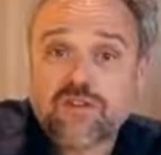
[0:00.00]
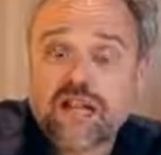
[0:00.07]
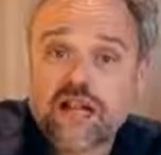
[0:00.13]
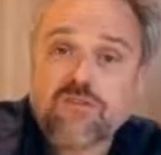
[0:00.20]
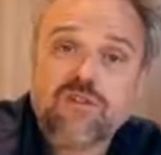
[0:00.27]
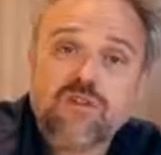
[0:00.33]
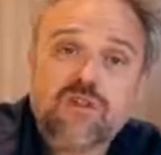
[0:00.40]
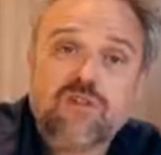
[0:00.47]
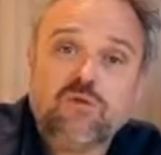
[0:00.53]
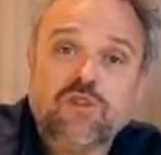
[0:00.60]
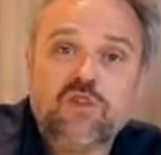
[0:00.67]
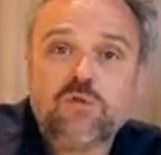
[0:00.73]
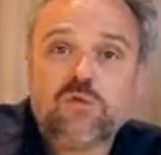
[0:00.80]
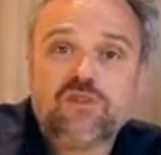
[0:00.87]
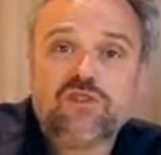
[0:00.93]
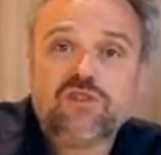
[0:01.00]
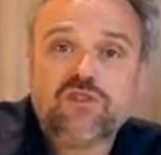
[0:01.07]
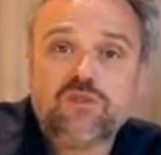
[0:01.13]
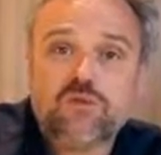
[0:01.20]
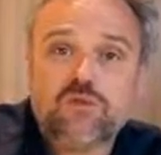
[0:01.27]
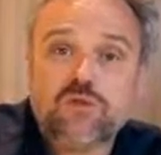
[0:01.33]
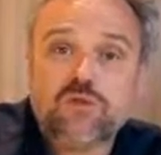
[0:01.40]
Everything we humans
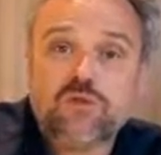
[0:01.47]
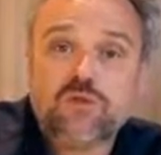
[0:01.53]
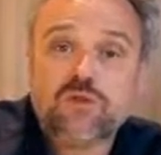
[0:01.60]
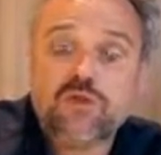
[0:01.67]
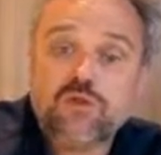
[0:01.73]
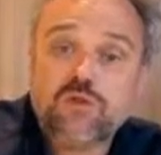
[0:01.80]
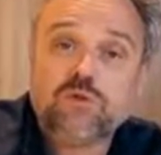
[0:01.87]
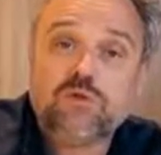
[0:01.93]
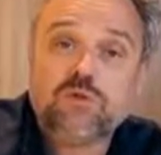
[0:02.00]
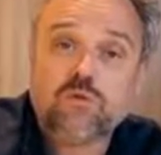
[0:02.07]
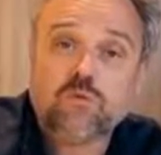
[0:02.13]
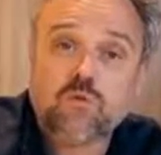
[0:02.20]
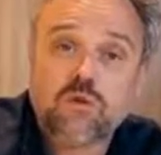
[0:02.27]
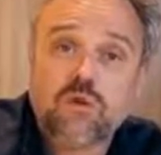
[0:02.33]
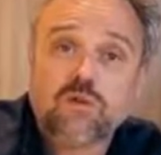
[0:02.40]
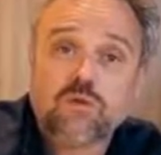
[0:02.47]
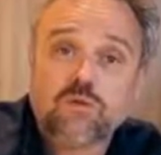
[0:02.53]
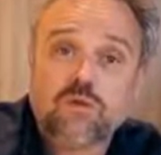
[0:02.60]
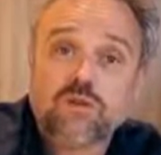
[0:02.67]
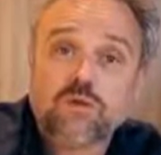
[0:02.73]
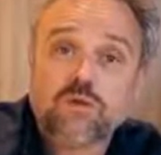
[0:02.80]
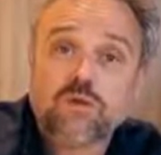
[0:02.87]
do, we do in one,
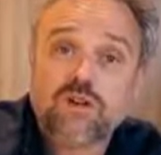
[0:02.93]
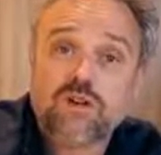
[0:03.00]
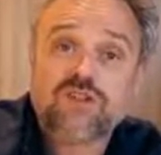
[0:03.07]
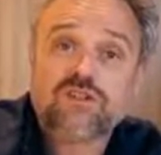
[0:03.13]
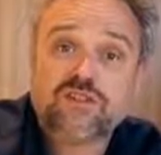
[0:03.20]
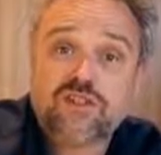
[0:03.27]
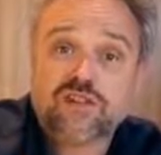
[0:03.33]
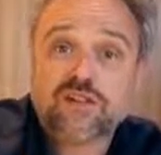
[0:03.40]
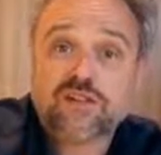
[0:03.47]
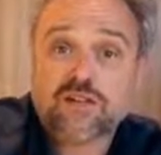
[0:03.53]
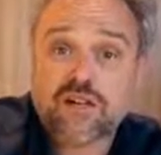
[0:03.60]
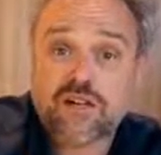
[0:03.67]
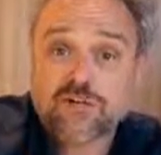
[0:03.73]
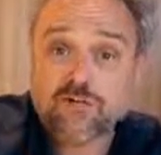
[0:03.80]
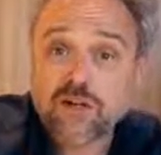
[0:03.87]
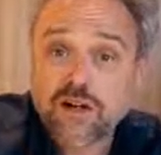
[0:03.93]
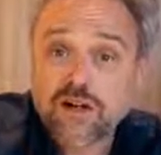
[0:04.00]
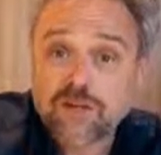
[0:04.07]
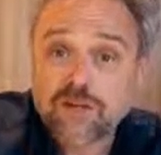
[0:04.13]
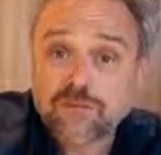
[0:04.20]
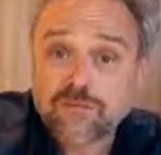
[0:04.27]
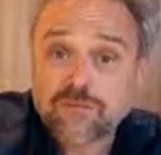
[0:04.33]
more than one distinct kind of
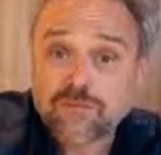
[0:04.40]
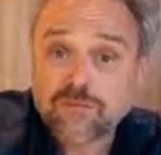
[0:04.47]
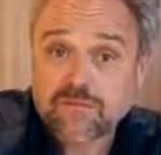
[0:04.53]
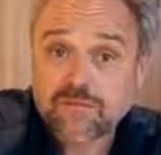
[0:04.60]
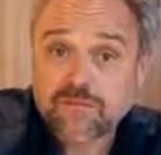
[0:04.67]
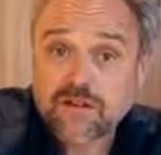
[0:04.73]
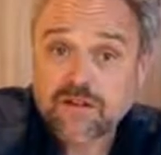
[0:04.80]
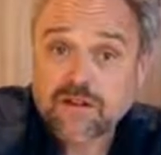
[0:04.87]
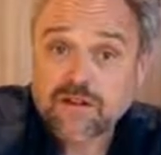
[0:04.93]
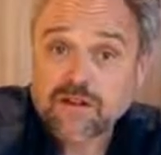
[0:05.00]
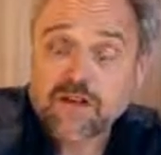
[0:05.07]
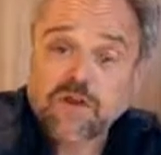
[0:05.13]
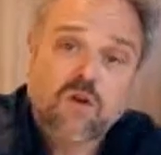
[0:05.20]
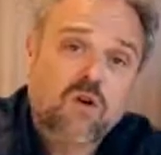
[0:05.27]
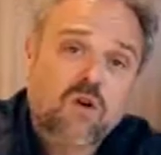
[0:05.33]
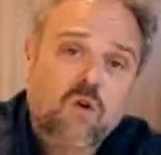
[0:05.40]
way. Now,